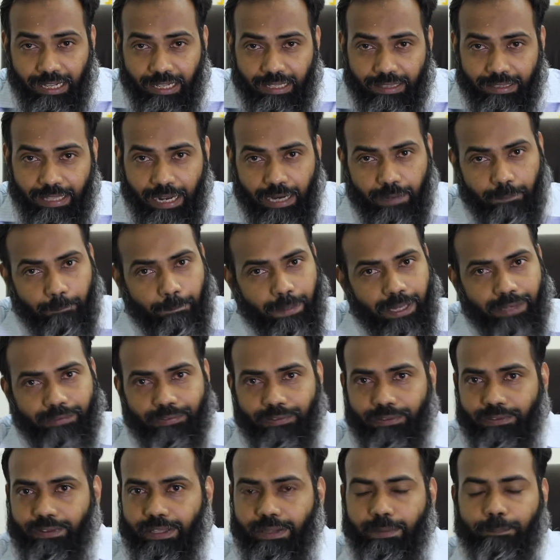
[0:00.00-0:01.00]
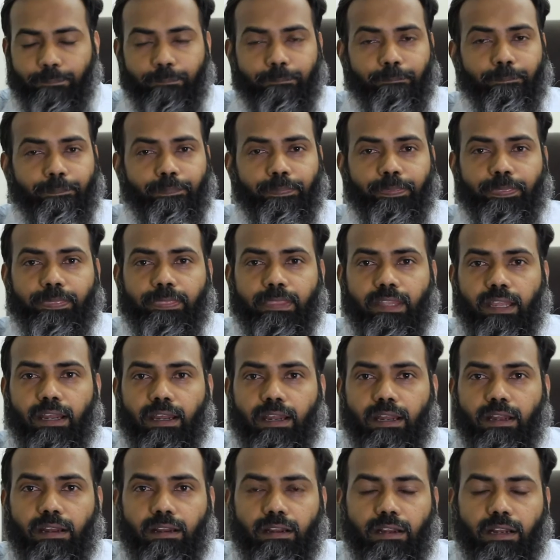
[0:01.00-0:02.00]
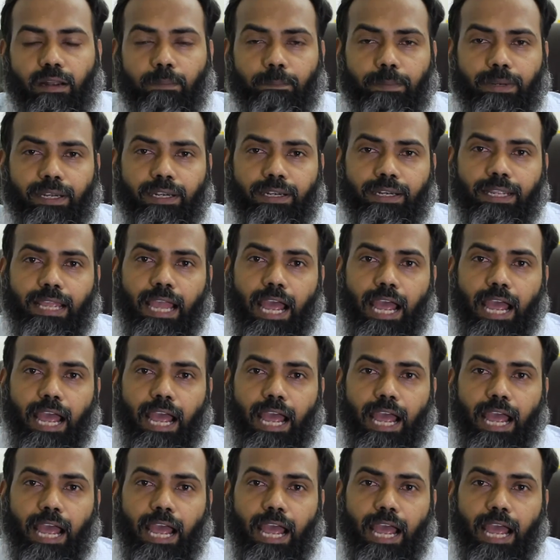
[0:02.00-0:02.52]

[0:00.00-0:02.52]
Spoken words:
That makes them completely